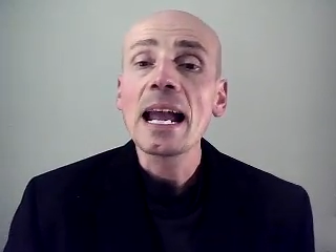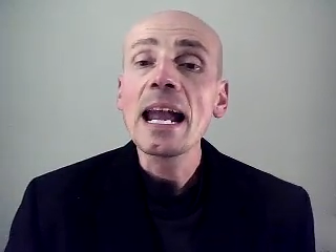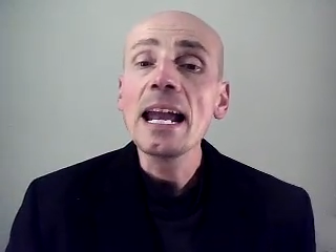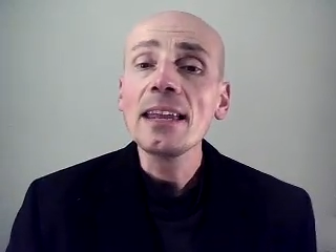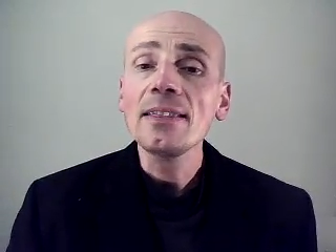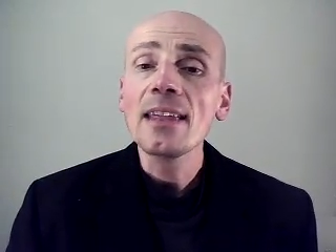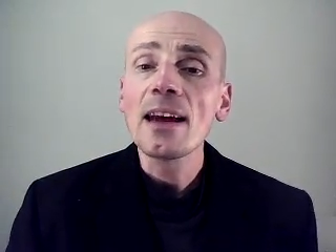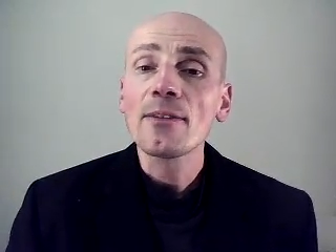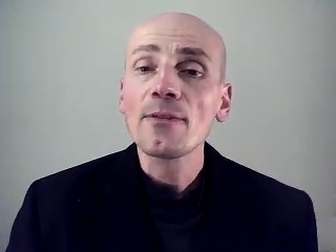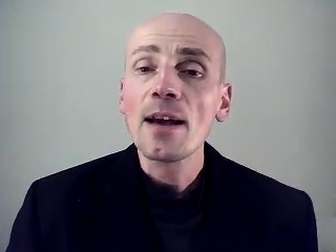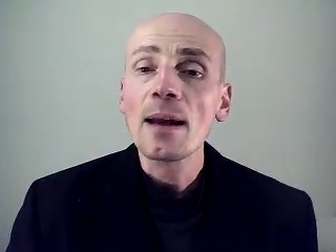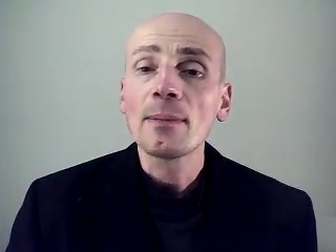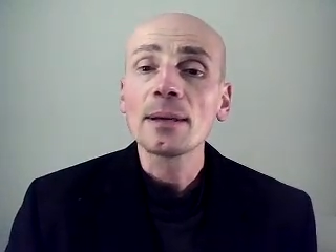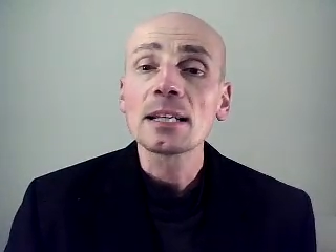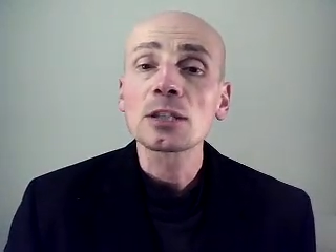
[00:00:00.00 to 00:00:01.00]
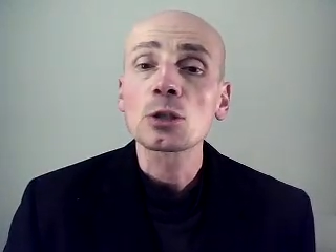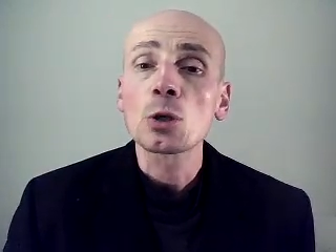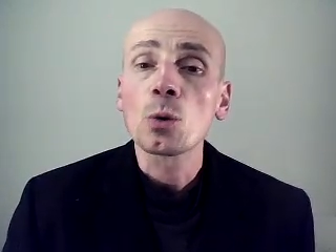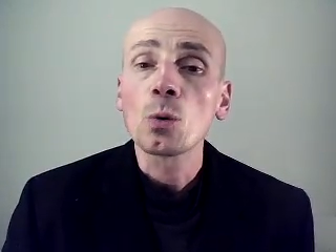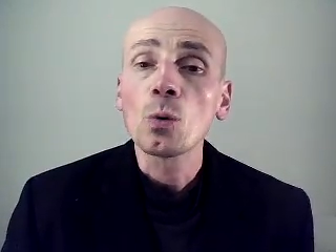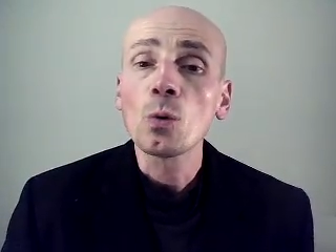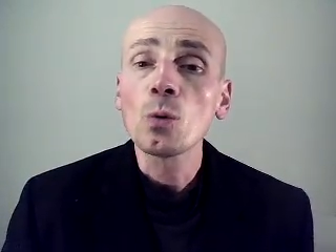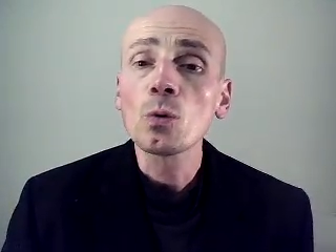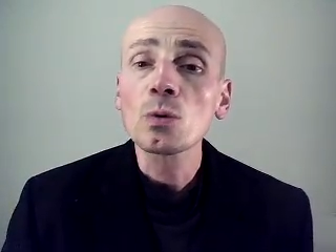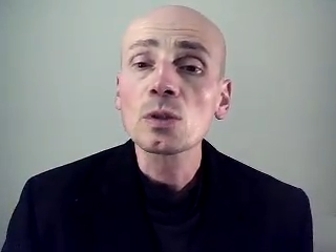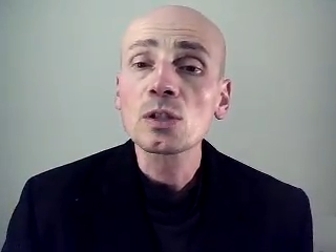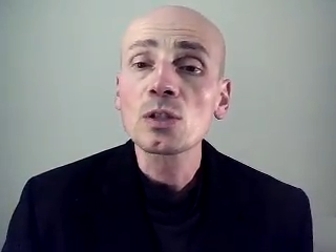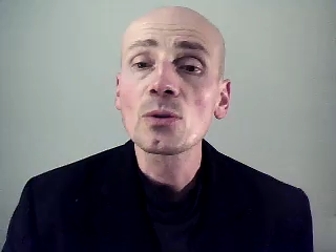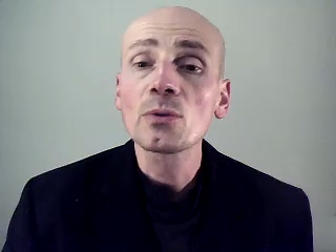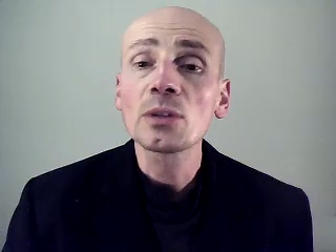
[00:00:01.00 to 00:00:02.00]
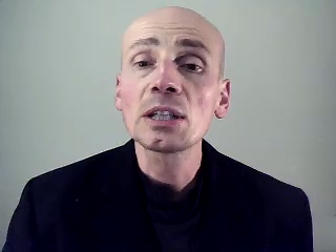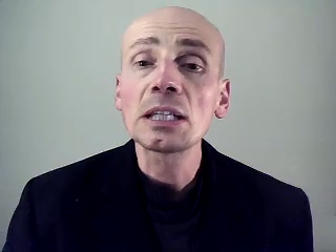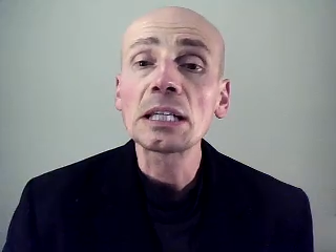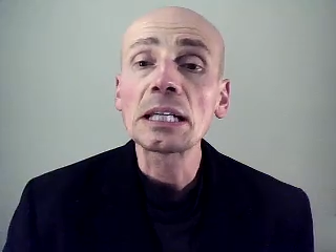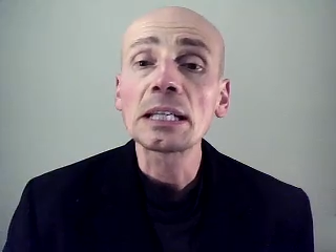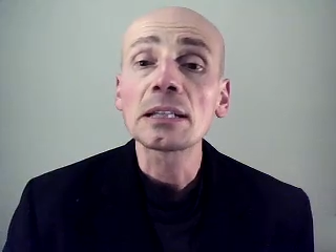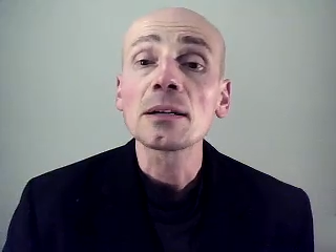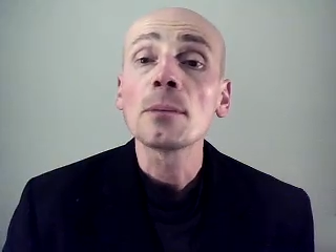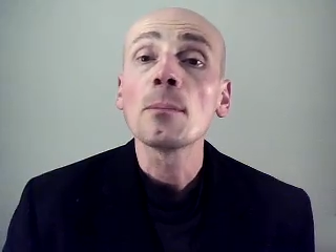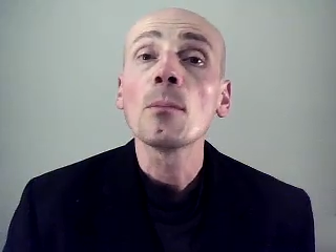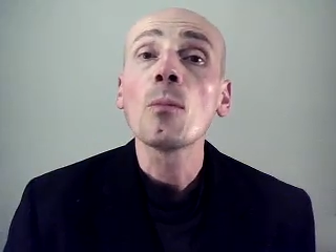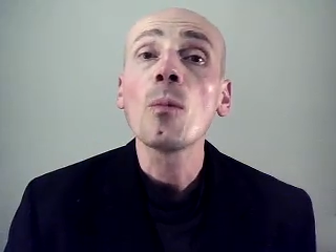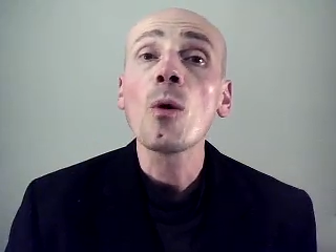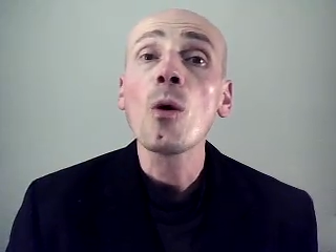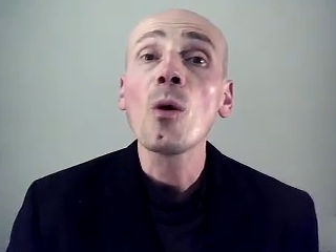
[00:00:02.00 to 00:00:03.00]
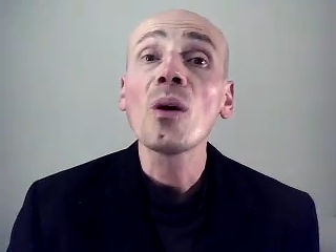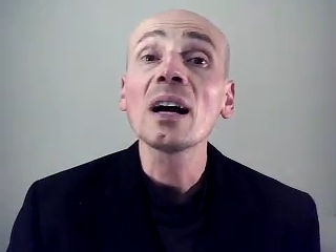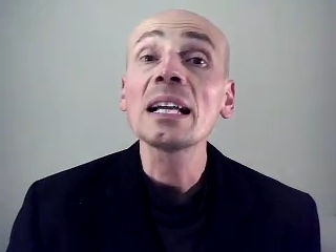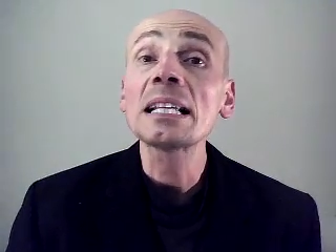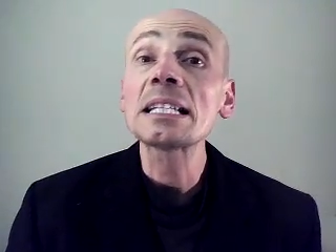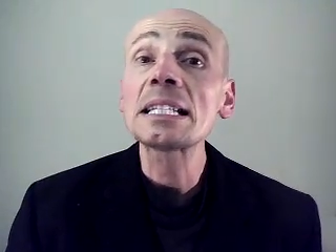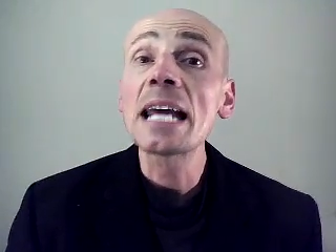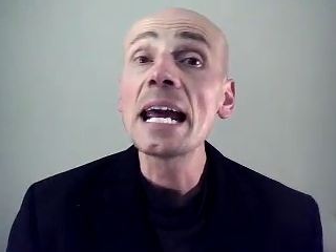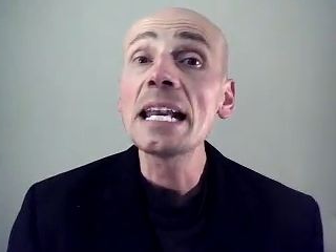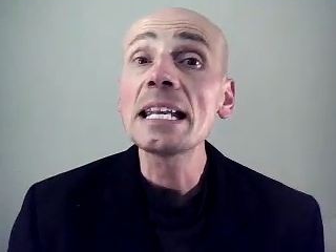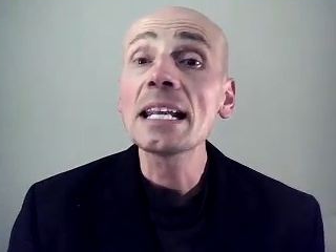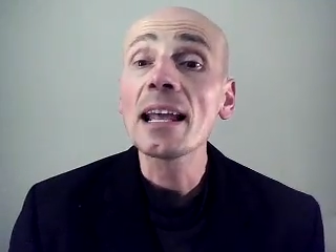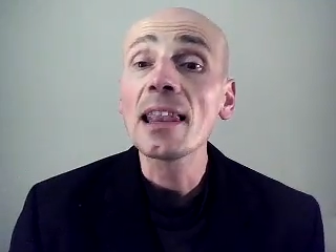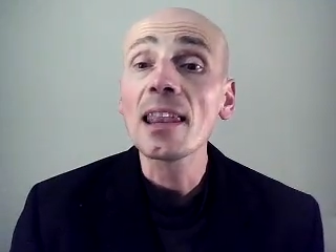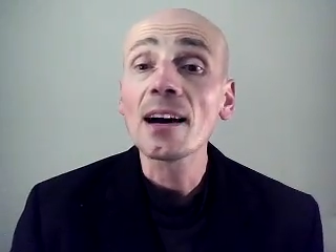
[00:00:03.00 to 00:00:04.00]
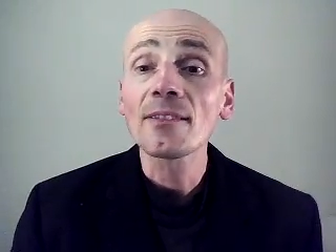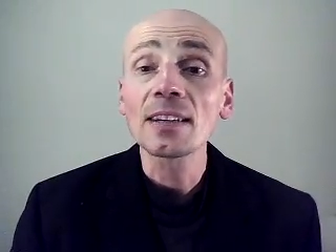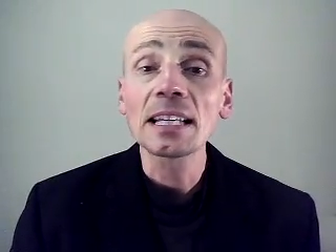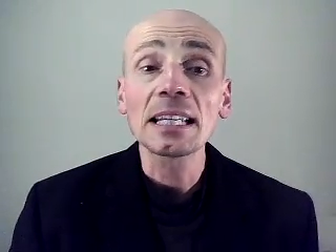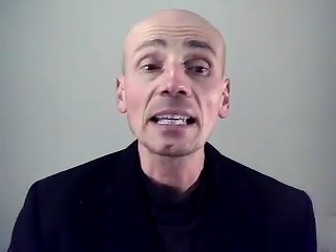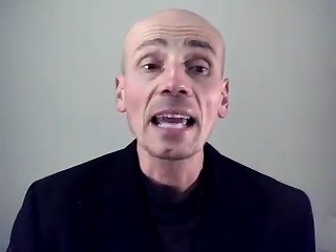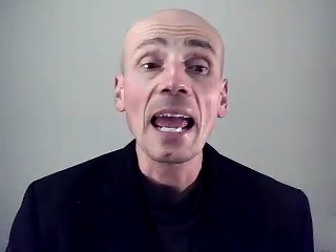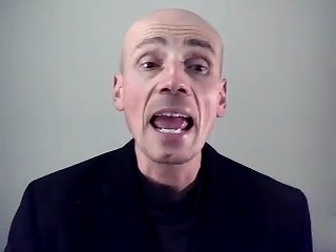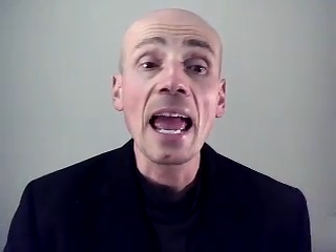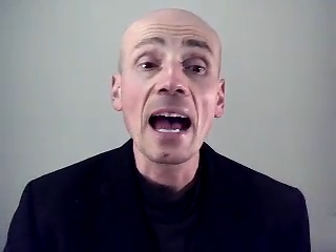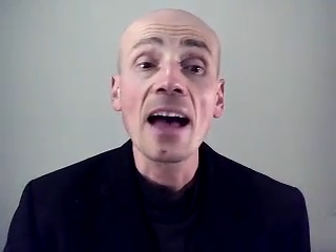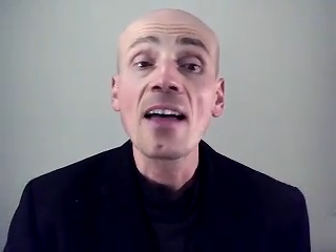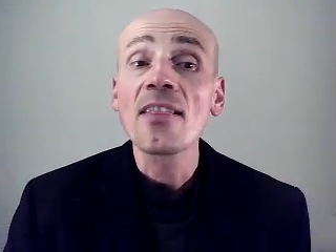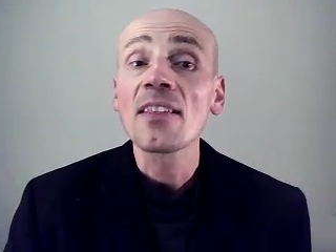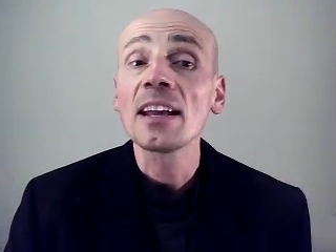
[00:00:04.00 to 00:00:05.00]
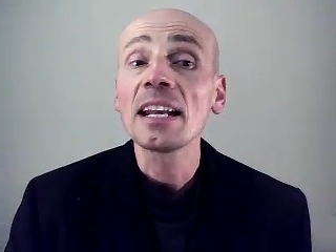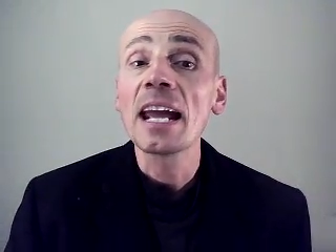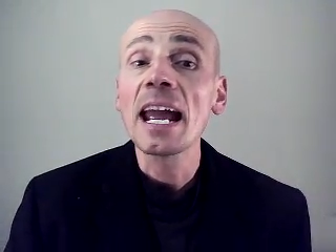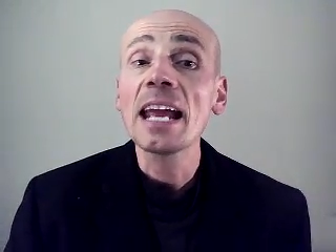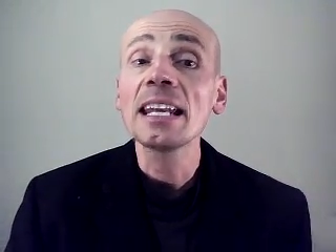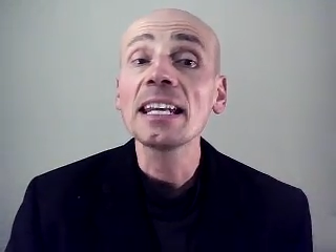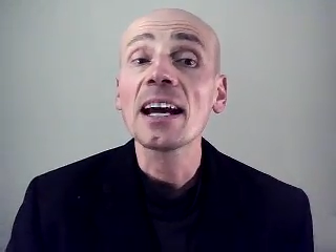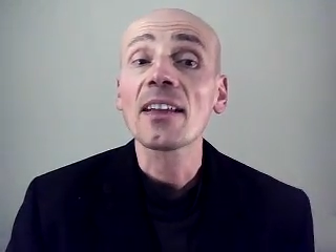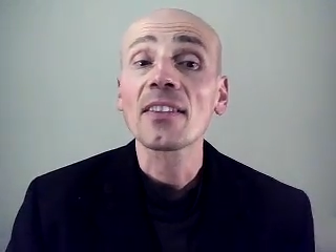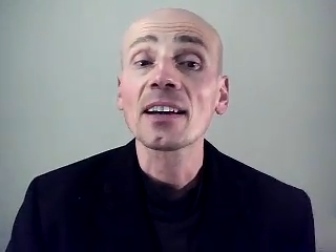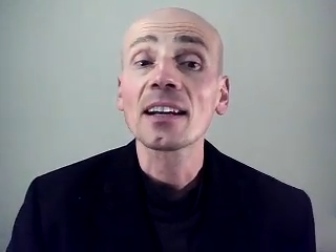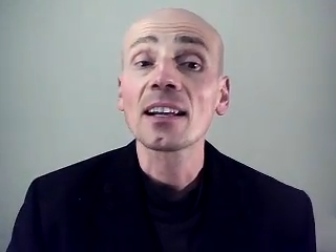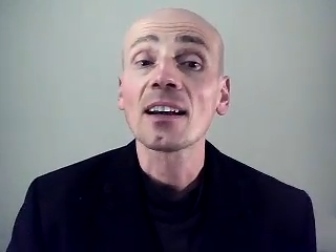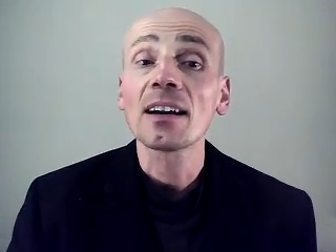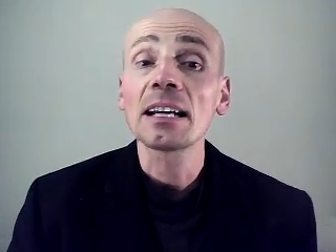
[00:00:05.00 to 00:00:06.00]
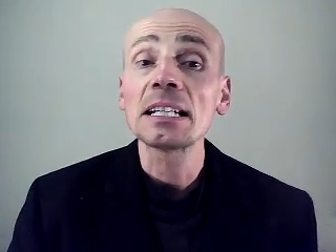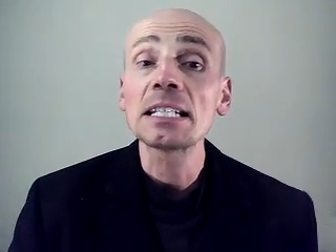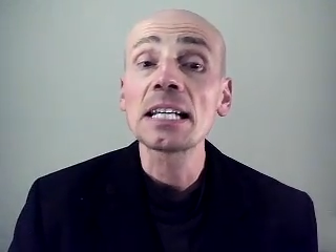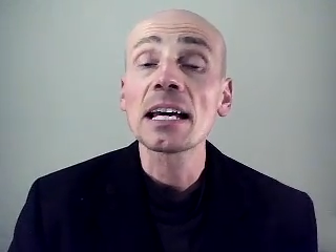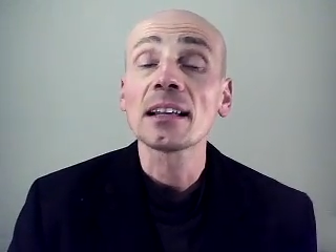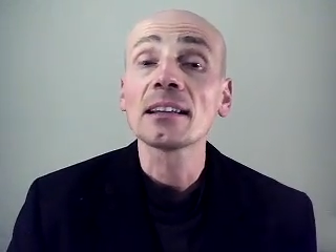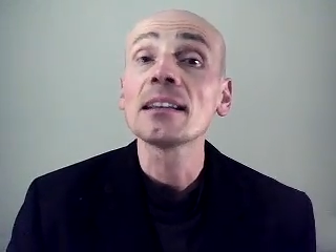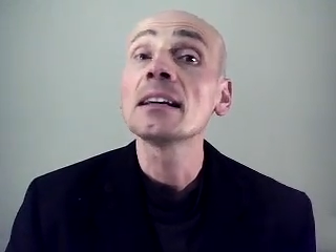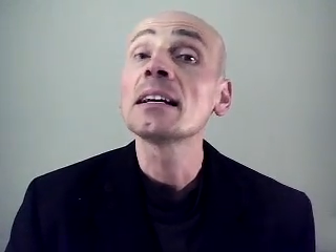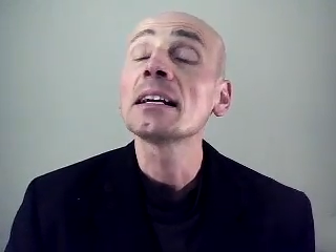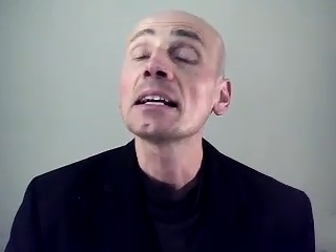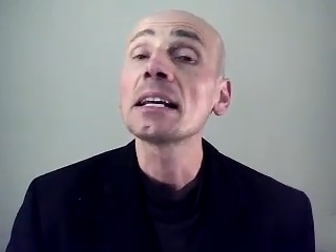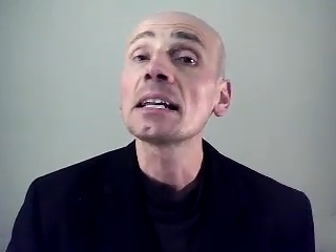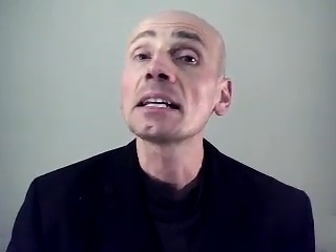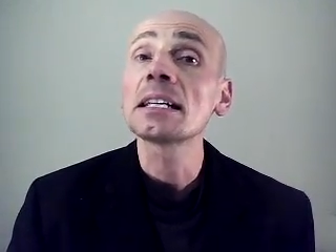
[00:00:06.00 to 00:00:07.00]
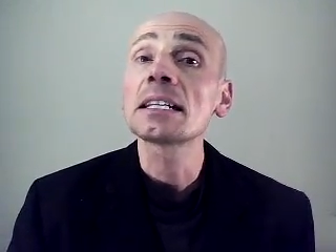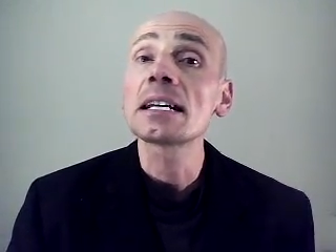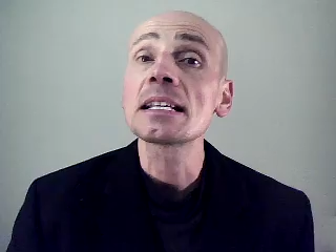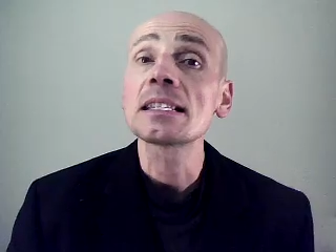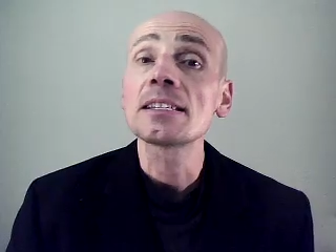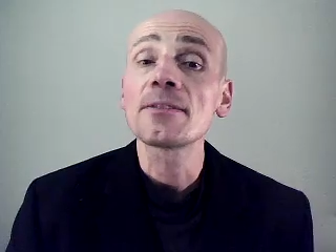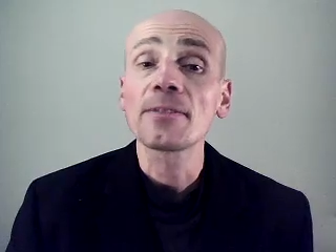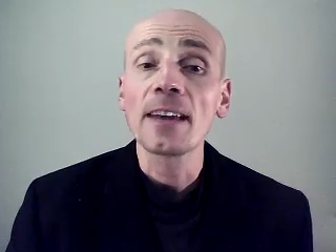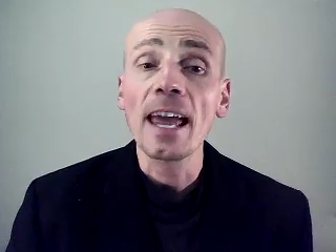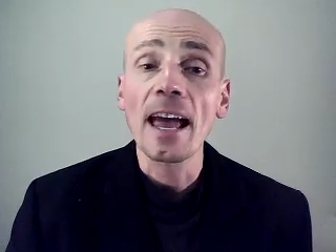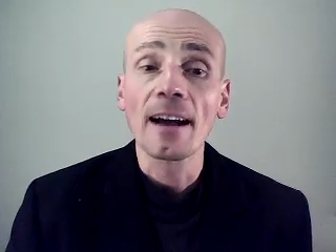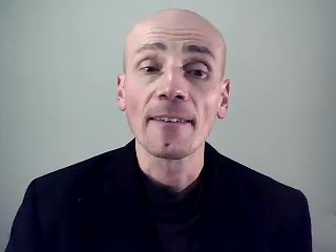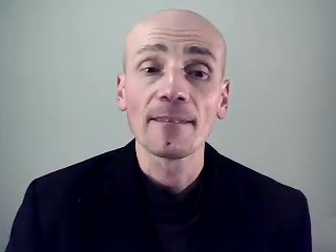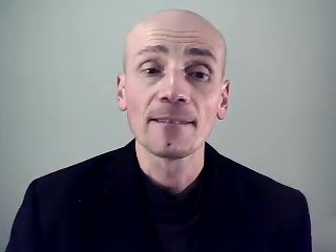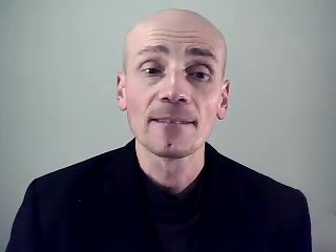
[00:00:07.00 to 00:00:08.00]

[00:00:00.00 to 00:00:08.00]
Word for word: and their families also need more tender loving care than any other clientele in intensive care.